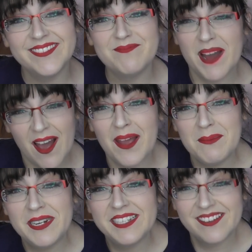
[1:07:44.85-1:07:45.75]
My
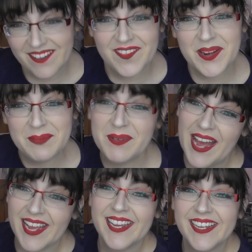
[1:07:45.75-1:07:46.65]
hymen is growing
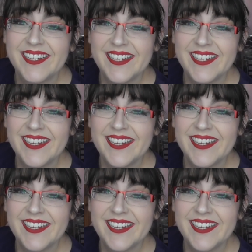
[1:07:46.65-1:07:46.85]
back.